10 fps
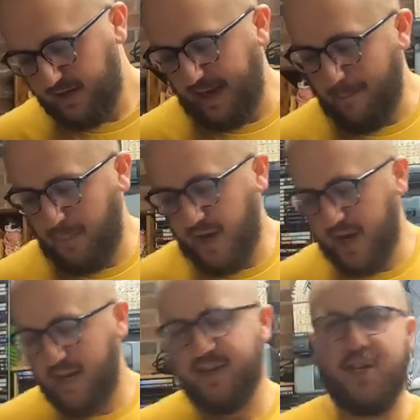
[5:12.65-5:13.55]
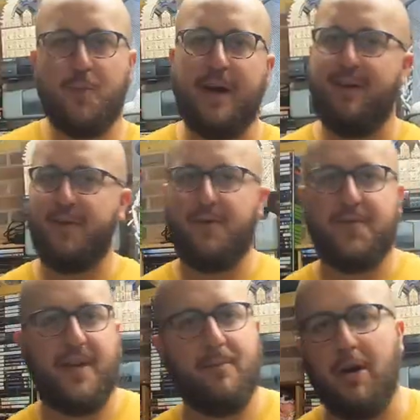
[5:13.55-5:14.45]
10p,
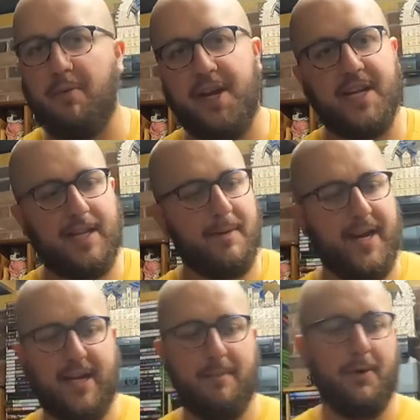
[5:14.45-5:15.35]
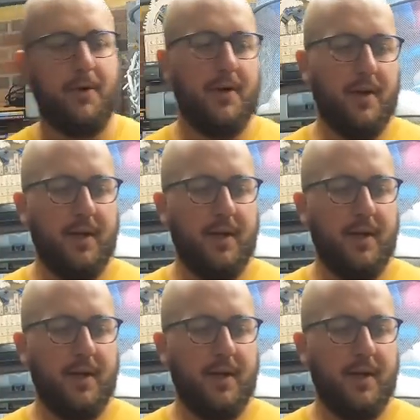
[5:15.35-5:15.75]
£2.50. I'm not breaking the bank, but